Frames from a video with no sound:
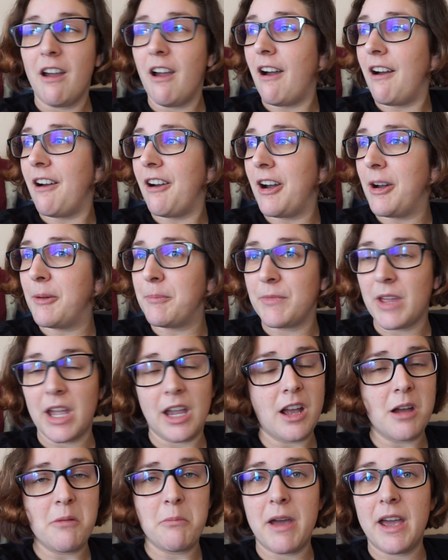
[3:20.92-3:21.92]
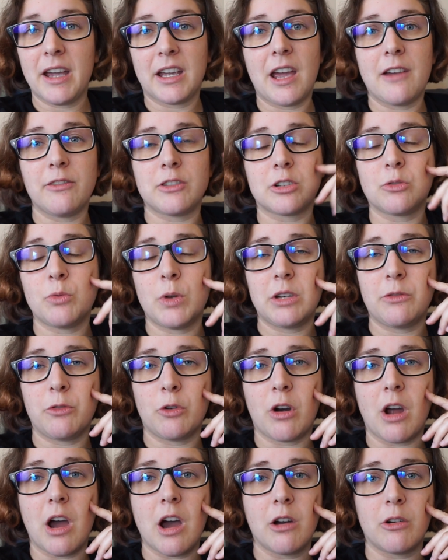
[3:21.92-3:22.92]
and come back after
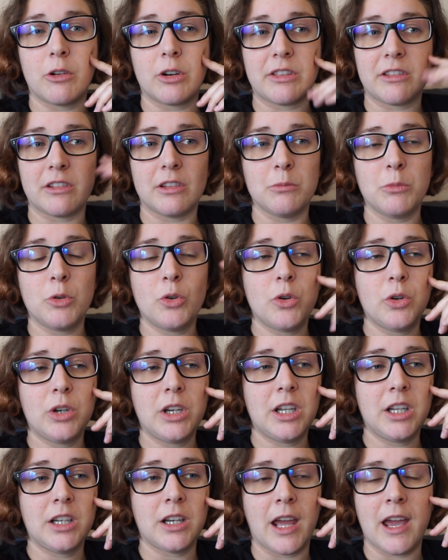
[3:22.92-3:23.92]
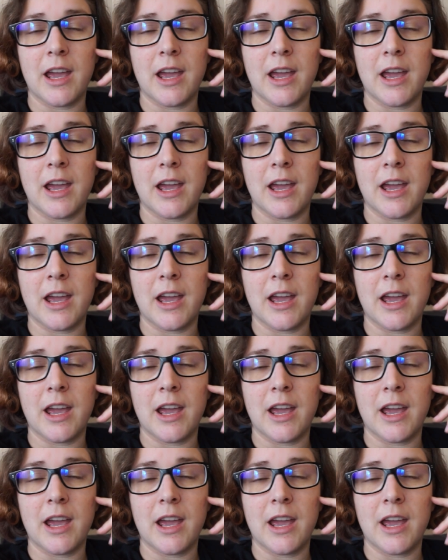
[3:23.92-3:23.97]
24 hours in the morning